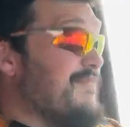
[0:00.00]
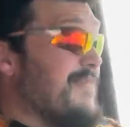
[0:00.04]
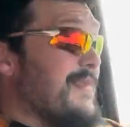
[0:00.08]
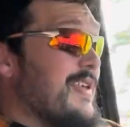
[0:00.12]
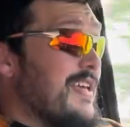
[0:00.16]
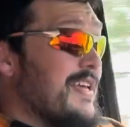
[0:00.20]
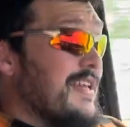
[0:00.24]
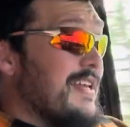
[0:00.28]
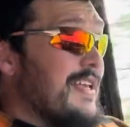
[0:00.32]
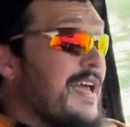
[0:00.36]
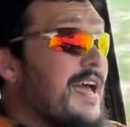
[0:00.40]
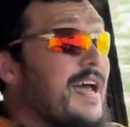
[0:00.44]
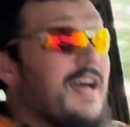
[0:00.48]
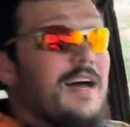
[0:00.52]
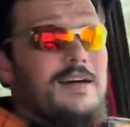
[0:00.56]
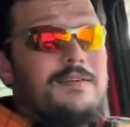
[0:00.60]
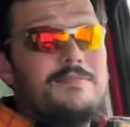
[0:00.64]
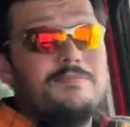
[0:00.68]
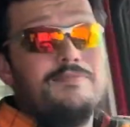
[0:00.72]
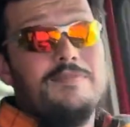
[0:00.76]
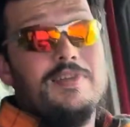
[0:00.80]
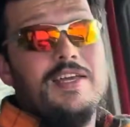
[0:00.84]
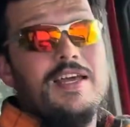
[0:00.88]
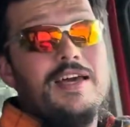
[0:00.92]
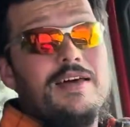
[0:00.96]
And yeah,
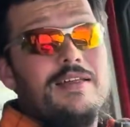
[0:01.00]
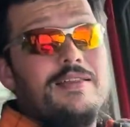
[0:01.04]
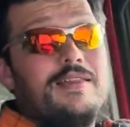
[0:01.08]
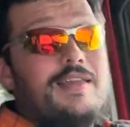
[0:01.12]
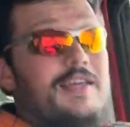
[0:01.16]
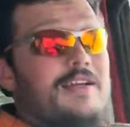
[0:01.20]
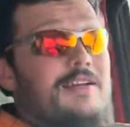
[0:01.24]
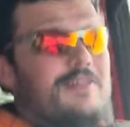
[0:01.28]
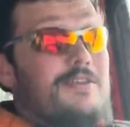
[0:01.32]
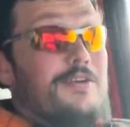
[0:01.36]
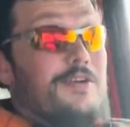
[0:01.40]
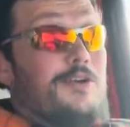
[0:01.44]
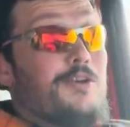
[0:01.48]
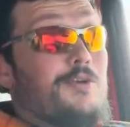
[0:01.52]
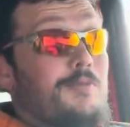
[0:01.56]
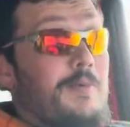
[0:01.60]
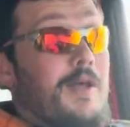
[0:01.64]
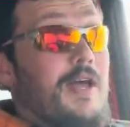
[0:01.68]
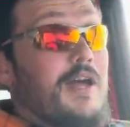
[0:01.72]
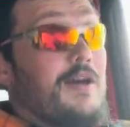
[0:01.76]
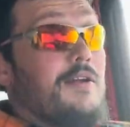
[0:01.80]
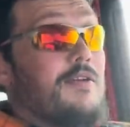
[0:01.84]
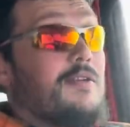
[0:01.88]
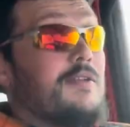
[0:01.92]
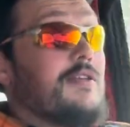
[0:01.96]
they're
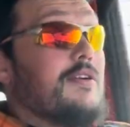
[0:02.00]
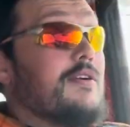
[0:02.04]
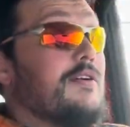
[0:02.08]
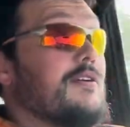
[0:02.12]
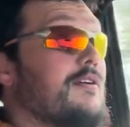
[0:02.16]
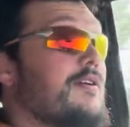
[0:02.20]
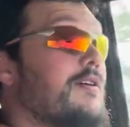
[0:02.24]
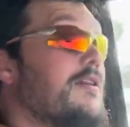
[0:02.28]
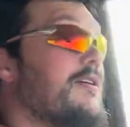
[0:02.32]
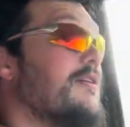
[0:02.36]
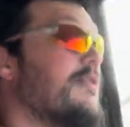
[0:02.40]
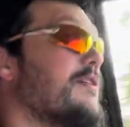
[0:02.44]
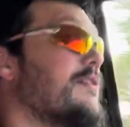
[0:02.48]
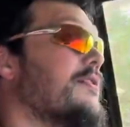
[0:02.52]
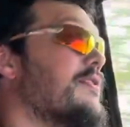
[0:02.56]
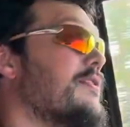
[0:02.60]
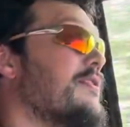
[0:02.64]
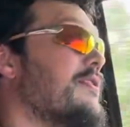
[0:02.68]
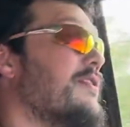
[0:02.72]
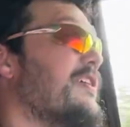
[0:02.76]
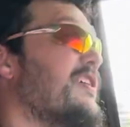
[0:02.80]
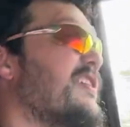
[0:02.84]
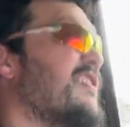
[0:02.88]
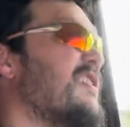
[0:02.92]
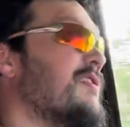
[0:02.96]
around.
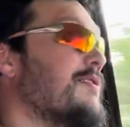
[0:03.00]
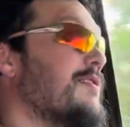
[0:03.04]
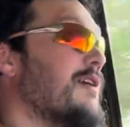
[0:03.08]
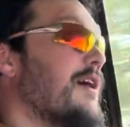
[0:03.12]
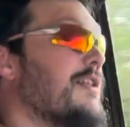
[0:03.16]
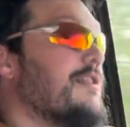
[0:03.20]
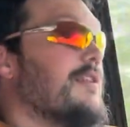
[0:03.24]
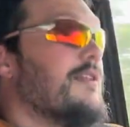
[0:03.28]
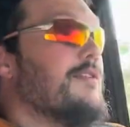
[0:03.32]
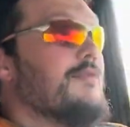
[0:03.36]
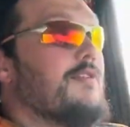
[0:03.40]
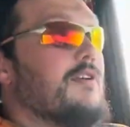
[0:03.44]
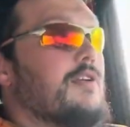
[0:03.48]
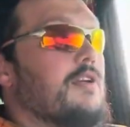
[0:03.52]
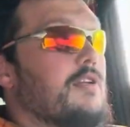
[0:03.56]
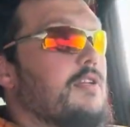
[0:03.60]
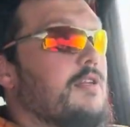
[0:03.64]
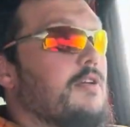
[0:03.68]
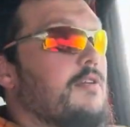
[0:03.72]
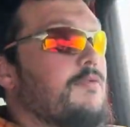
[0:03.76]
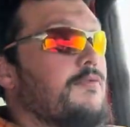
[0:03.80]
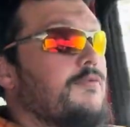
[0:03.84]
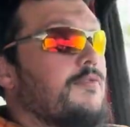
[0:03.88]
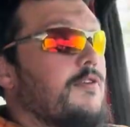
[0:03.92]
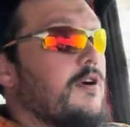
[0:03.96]
I live on a
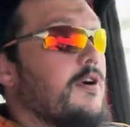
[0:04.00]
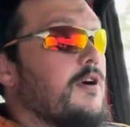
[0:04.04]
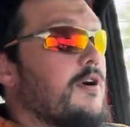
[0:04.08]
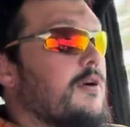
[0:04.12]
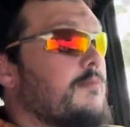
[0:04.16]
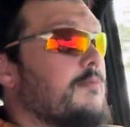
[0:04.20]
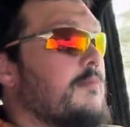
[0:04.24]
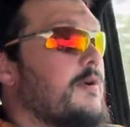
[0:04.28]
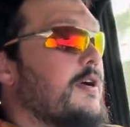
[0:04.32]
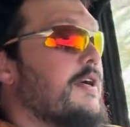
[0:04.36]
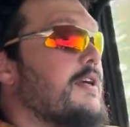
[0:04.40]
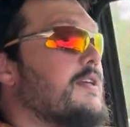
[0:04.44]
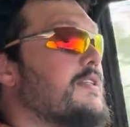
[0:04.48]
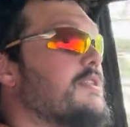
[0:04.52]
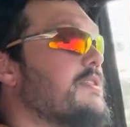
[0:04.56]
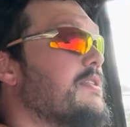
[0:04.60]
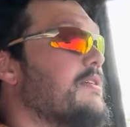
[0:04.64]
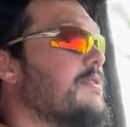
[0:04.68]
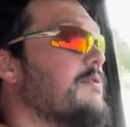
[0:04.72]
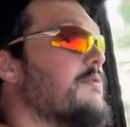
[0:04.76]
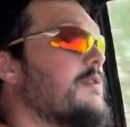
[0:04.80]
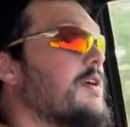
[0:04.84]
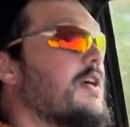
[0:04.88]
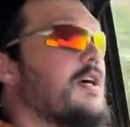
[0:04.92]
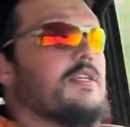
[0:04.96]
little farm, right?
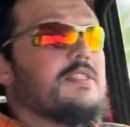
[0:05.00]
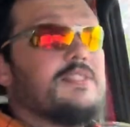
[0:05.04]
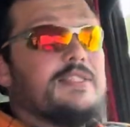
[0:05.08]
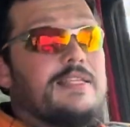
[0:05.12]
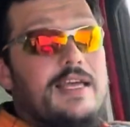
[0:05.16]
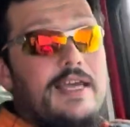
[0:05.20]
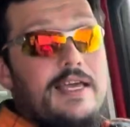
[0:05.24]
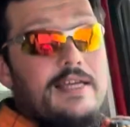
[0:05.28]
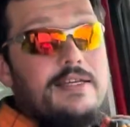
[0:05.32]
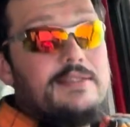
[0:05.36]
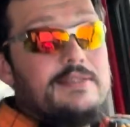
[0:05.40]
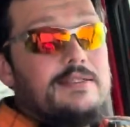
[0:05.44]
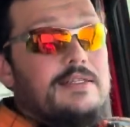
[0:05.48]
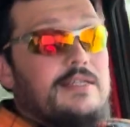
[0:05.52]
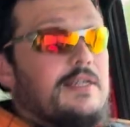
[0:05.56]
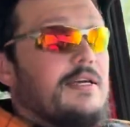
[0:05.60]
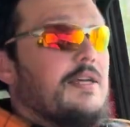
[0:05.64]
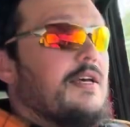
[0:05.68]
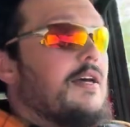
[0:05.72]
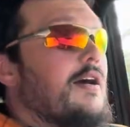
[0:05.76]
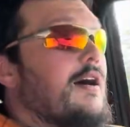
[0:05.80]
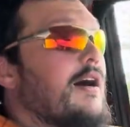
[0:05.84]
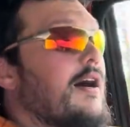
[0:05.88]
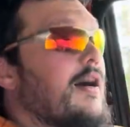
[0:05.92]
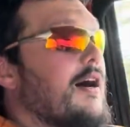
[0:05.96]
So we got snakes.
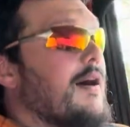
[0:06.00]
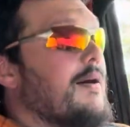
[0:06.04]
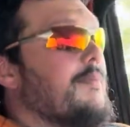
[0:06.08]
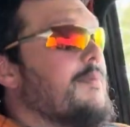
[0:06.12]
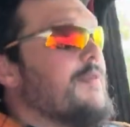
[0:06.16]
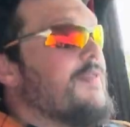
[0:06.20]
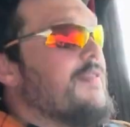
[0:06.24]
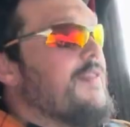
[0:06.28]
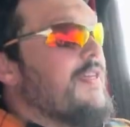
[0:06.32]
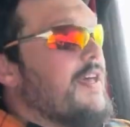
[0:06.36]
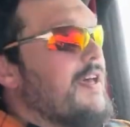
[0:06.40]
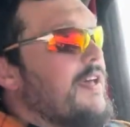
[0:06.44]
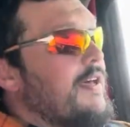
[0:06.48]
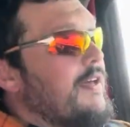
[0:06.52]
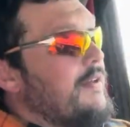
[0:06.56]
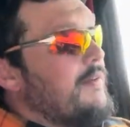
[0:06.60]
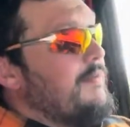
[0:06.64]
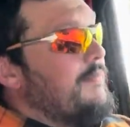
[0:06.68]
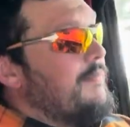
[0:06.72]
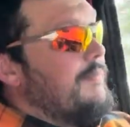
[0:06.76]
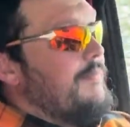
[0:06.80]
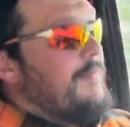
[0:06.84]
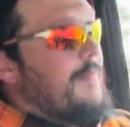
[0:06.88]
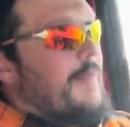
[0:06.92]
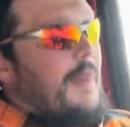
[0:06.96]
But
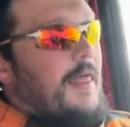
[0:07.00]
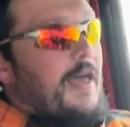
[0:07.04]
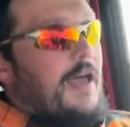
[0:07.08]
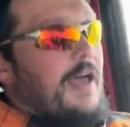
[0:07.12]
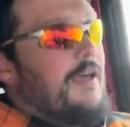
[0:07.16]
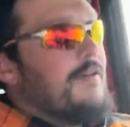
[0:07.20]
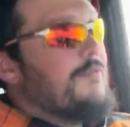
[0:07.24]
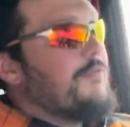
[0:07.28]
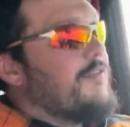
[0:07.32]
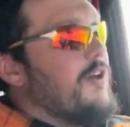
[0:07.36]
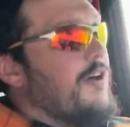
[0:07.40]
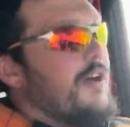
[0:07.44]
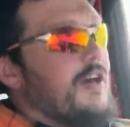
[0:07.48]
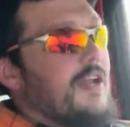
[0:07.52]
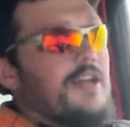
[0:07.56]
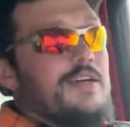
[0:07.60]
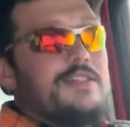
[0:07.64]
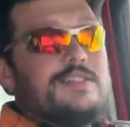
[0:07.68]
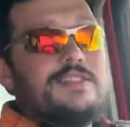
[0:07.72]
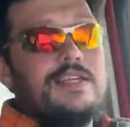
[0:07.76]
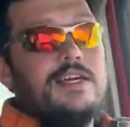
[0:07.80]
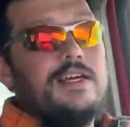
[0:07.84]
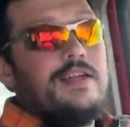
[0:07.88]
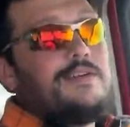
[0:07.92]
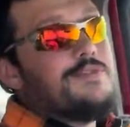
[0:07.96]
then I've gone
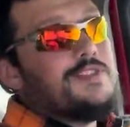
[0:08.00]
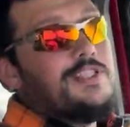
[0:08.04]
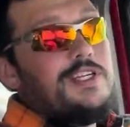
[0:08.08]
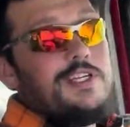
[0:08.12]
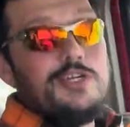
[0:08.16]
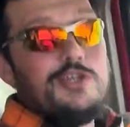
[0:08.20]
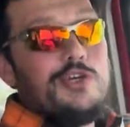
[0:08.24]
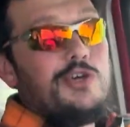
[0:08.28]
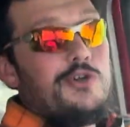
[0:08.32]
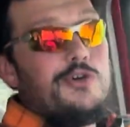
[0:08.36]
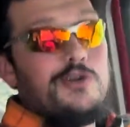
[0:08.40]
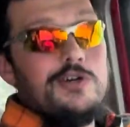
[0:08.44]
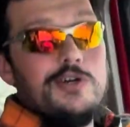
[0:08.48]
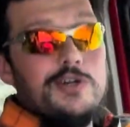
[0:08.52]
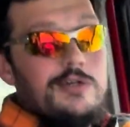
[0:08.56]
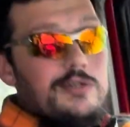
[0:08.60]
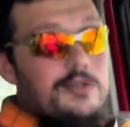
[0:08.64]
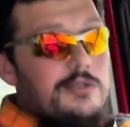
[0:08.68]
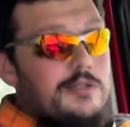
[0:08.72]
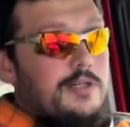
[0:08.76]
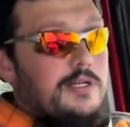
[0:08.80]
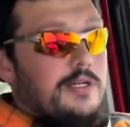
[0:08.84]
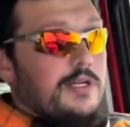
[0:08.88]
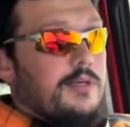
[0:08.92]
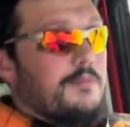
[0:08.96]
outside. I've seen a cougar
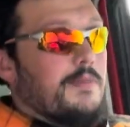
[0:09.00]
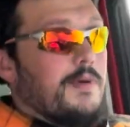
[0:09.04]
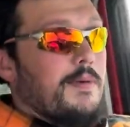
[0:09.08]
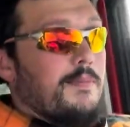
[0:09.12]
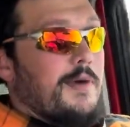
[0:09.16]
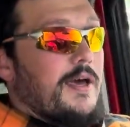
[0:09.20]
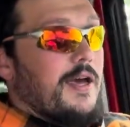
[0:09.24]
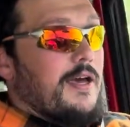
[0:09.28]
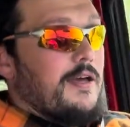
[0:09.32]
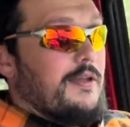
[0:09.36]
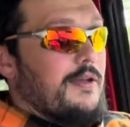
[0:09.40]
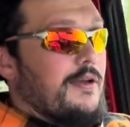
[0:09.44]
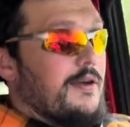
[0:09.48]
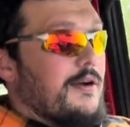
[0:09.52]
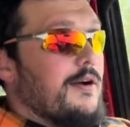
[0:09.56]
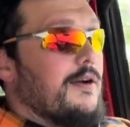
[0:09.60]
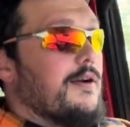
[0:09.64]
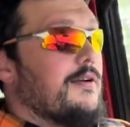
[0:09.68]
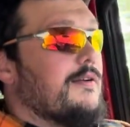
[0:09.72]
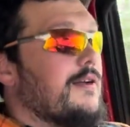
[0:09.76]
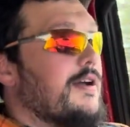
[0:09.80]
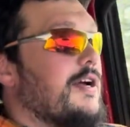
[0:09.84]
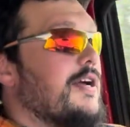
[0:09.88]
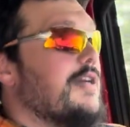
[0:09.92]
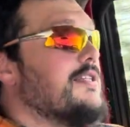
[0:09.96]
in my
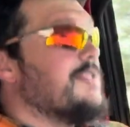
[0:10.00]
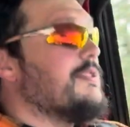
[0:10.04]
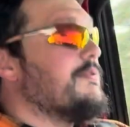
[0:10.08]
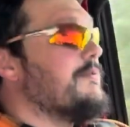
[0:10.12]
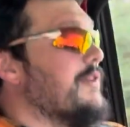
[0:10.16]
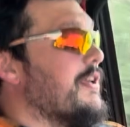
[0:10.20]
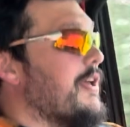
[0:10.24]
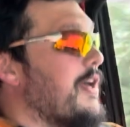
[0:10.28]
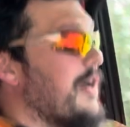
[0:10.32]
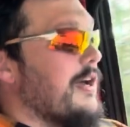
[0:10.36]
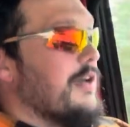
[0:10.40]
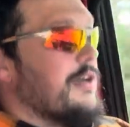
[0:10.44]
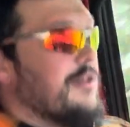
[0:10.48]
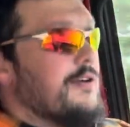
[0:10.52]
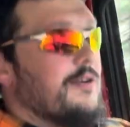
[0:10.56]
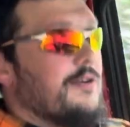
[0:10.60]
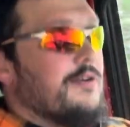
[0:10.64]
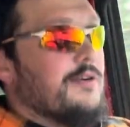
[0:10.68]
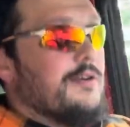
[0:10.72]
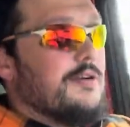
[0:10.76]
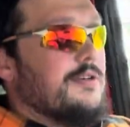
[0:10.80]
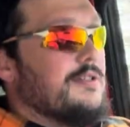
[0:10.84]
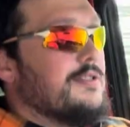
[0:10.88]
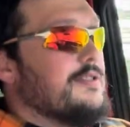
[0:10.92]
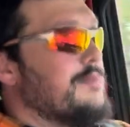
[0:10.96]
backyard, right? So we got
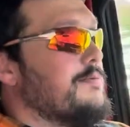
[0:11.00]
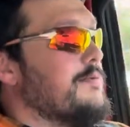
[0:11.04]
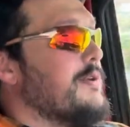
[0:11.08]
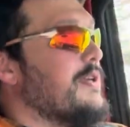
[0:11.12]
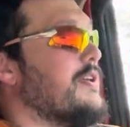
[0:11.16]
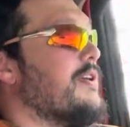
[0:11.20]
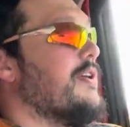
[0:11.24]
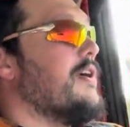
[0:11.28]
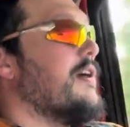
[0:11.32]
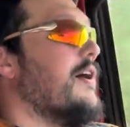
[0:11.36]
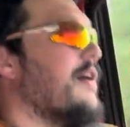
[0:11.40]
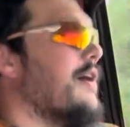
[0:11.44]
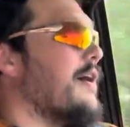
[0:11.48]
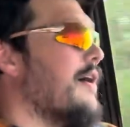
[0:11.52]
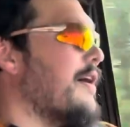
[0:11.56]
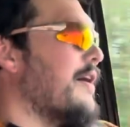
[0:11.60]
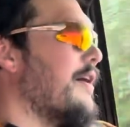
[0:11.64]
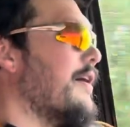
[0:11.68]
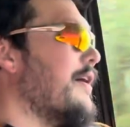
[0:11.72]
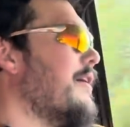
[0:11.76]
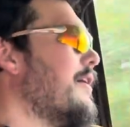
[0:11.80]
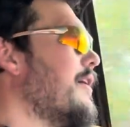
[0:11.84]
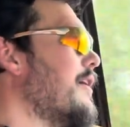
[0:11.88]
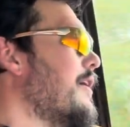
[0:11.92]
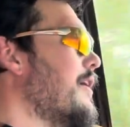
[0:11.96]
cougars, we
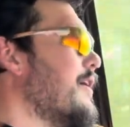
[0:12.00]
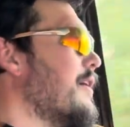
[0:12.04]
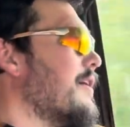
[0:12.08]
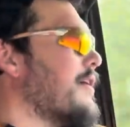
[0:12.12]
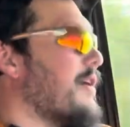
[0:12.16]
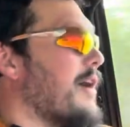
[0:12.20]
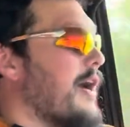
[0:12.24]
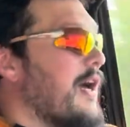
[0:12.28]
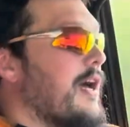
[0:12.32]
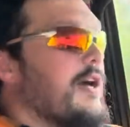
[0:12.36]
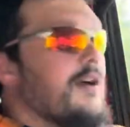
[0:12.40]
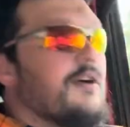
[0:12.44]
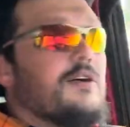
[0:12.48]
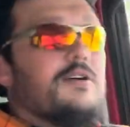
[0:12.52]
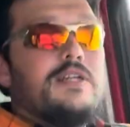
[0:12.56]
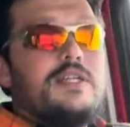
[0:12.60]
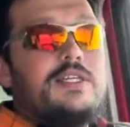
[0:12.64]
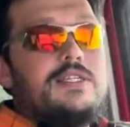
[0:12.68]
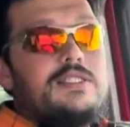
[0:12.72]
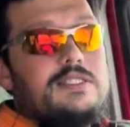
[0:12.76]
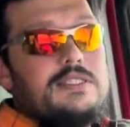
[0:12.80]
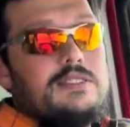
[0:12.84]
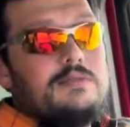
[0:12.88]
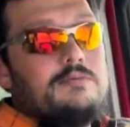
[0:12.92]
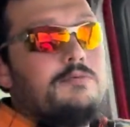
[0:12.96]
got
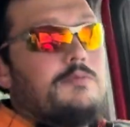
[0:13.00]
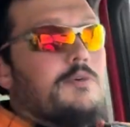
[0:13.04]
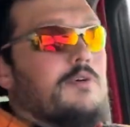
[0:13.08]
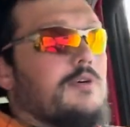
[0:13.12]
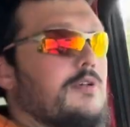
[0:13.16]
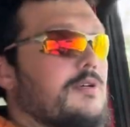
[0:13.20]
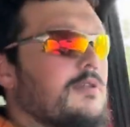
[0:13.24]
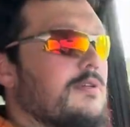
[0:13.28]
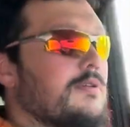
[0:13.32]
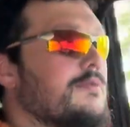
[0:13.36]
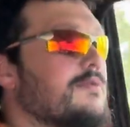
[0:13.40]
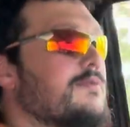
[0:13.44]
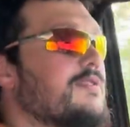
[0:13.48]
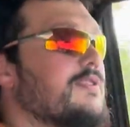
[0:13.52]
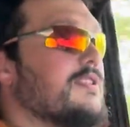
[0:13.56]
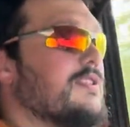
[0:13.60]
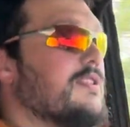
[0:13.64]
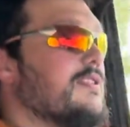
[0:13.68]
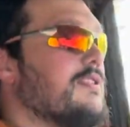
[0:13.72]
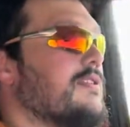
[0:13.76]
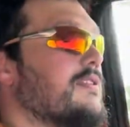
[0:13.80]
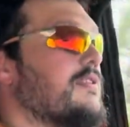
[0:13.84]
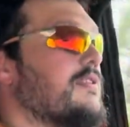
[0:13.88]
coyotes and wolves and